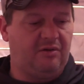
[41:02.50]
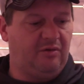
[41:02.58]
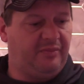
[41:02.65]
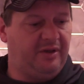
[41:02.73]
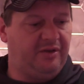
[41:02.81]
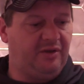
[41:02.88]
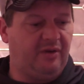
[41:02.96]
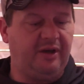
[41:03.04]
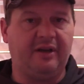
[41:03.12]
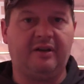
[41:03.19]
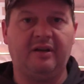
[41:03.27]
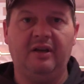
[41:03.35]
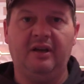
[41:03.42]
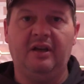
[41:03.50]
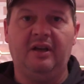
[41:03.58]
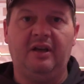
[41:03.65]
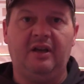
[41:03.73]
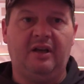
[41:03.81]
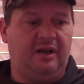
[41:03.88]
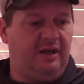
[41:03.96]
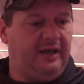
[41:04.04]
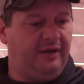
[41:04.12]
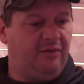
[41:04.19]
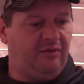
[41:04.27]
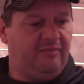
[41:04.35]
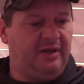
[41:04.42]
Hope you enjoyed it. I
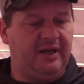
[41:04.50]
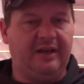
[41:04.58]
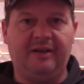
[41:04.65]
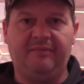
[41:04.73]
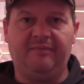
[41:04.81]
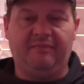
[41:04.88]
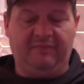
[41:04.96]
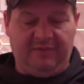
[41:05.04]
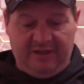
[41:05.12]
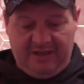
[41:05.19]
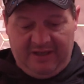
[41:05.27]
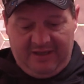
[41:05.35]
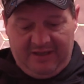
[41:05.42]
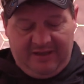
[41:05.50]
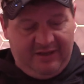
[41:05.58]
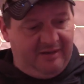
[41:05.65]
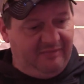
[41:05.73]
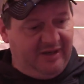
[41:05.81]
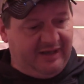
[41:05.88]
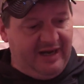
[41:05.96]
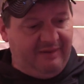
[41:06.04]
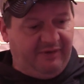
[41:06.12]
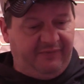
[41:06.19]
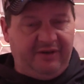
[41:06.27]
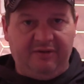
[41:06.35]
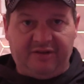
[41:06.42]
know my
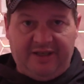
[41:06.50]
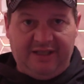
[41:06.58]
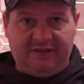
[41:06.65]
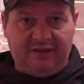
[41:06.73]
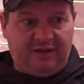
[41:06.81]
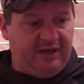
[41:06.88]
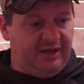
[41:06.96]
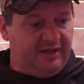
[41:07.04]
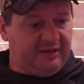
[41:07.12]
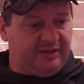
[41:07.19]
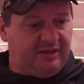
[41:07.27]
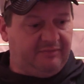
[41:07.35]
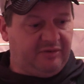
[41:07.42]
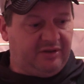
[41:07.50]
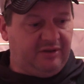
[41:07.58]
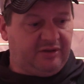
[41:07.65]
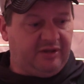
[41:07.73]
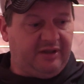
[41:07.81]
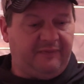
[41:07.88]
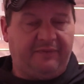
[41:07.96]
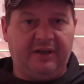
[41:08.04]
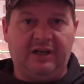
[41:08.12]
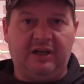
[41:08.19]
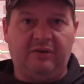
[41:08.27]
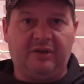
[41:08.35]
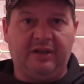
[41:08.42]
camera views ain't the greatest. I'm still trying to
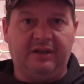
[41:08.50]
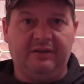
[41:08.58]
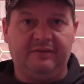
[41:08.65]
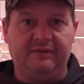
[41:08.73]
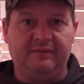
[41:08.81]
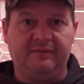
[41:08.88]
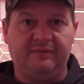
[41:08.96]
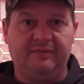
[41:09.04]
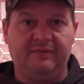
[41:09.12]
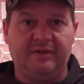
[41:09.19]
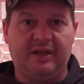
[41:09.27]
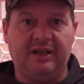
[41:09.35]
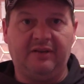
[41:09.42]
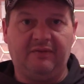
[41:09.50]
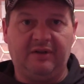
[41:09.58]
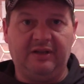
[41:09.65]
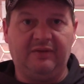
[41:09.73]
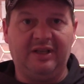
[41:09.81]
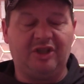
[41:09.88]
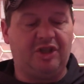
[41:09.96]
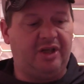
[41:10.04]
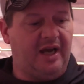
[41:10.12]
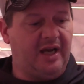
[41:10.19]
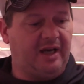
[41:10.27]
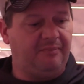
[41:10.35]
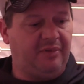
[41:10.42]
figure out in this
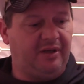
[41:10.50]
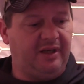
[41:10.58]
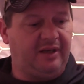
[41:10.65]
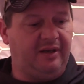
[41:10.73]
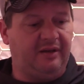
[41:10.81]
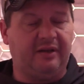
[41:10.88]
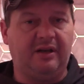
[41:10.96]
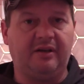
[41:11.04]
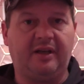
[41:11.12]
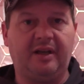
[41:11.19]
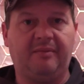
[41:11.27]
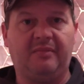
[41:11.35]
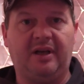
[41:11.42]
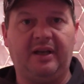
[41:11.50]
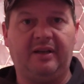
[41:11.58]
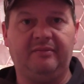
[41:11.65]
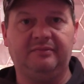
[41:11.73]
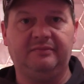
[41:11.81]
shack in particular how to get my